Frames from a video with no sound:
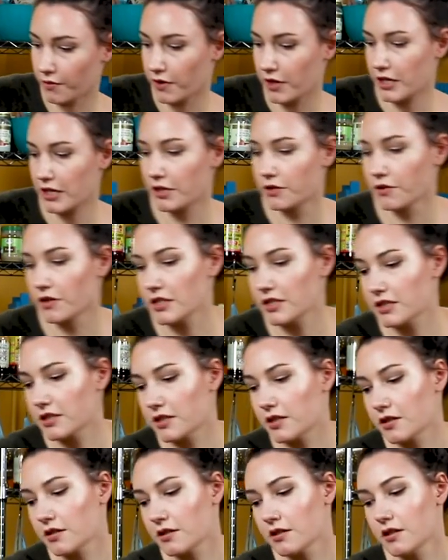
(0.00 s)
already
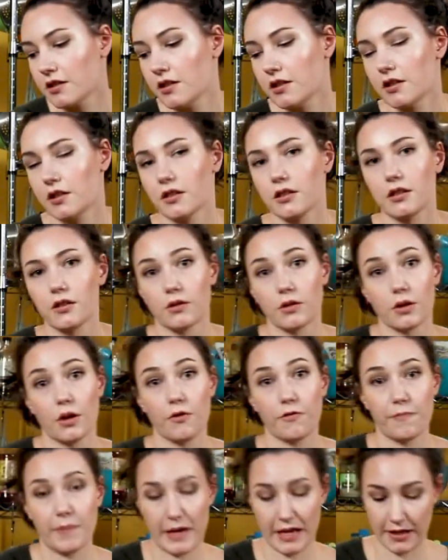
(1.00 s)
greased little
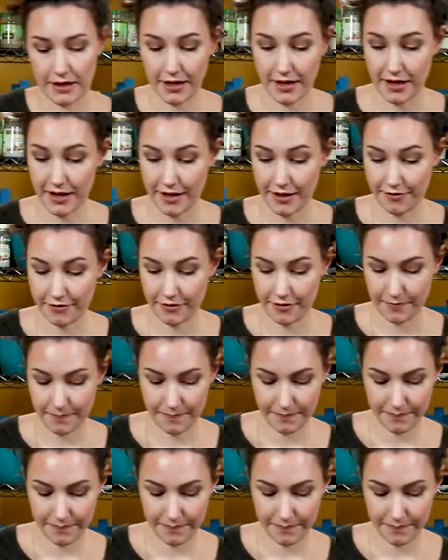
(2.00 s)
loaf pan that I have.